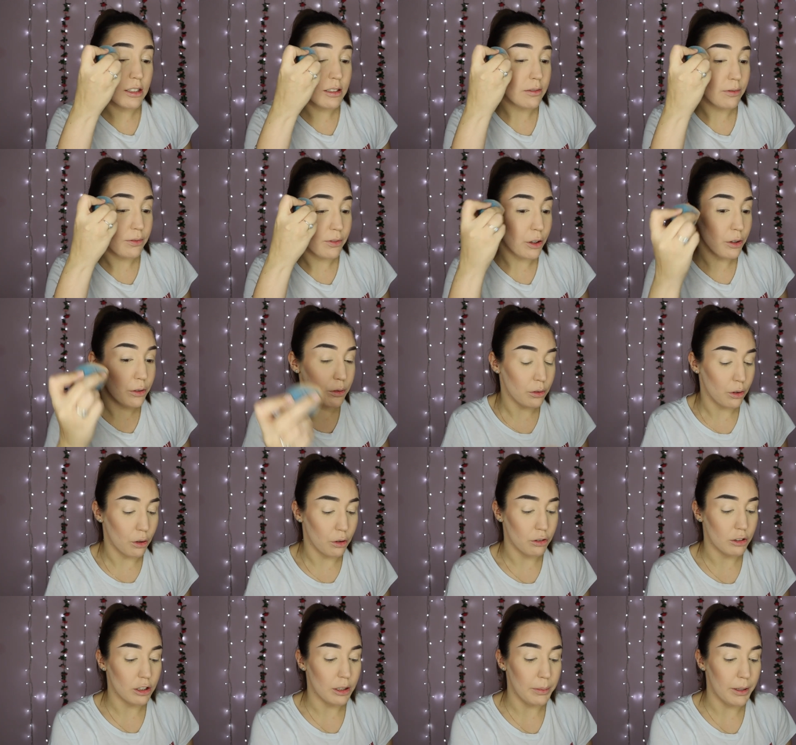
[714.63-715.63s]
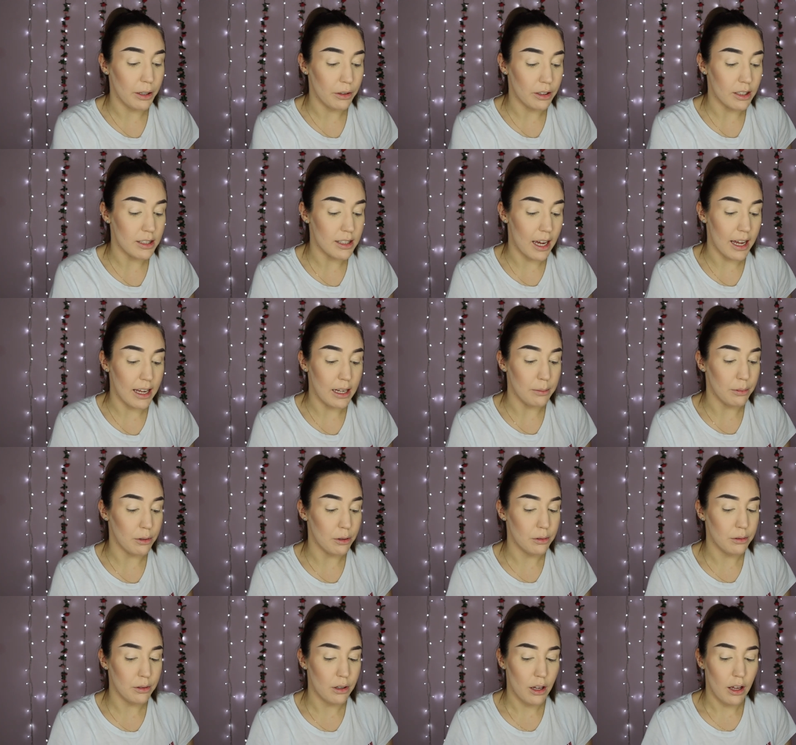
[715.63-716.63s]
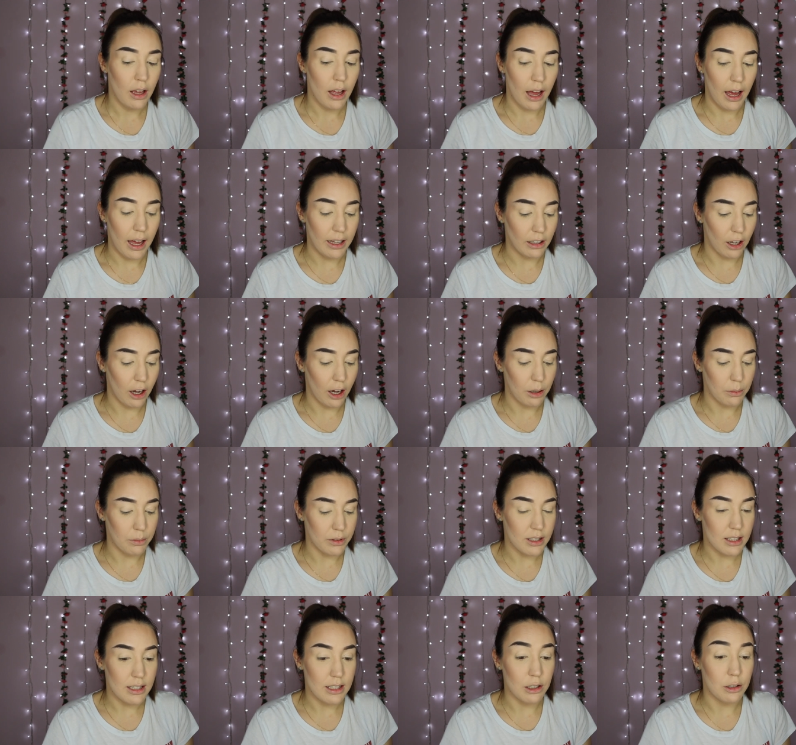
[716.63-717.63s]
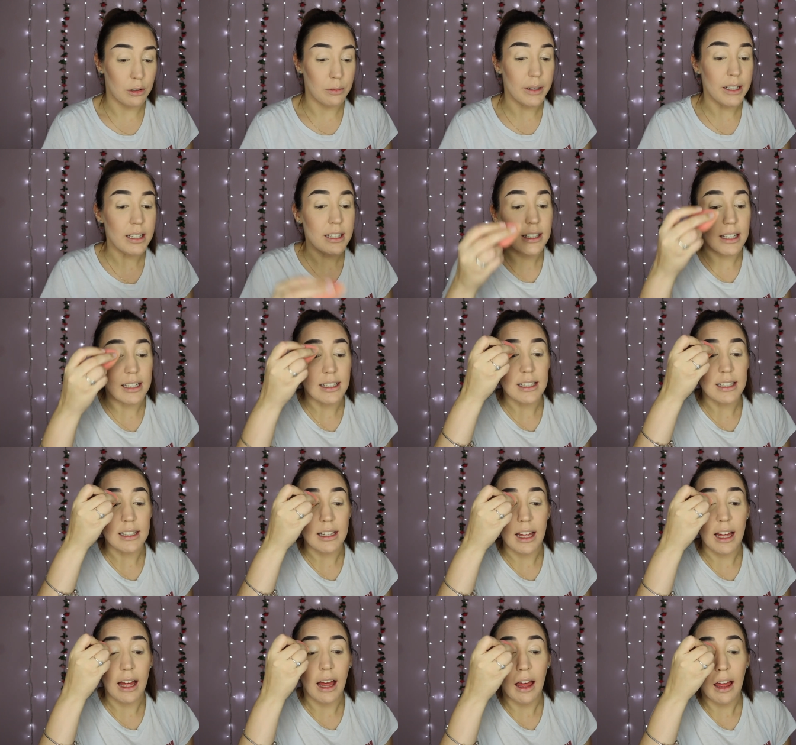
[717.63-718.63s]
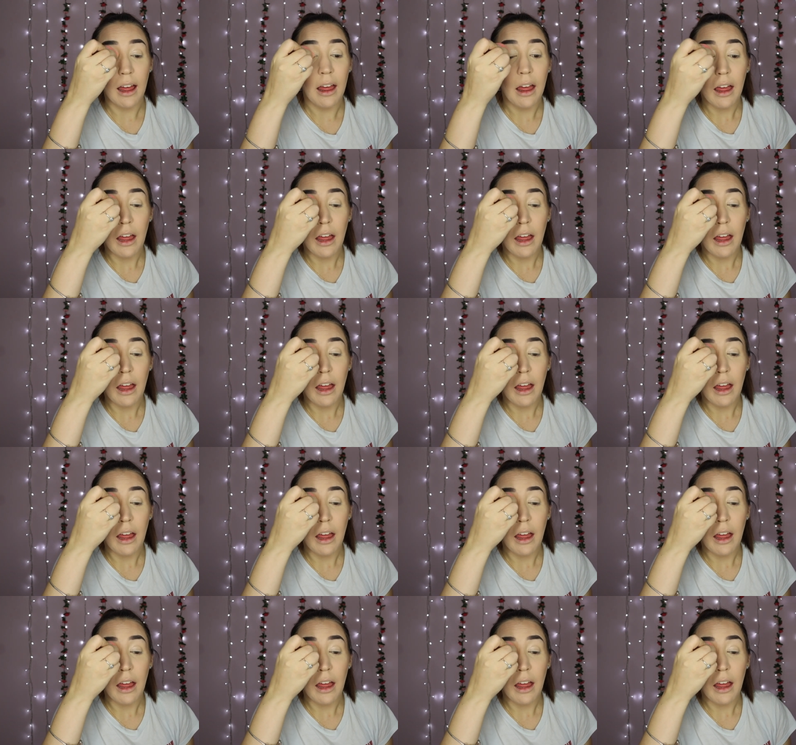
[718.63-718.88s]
food would already be on the table and I would still be sitting there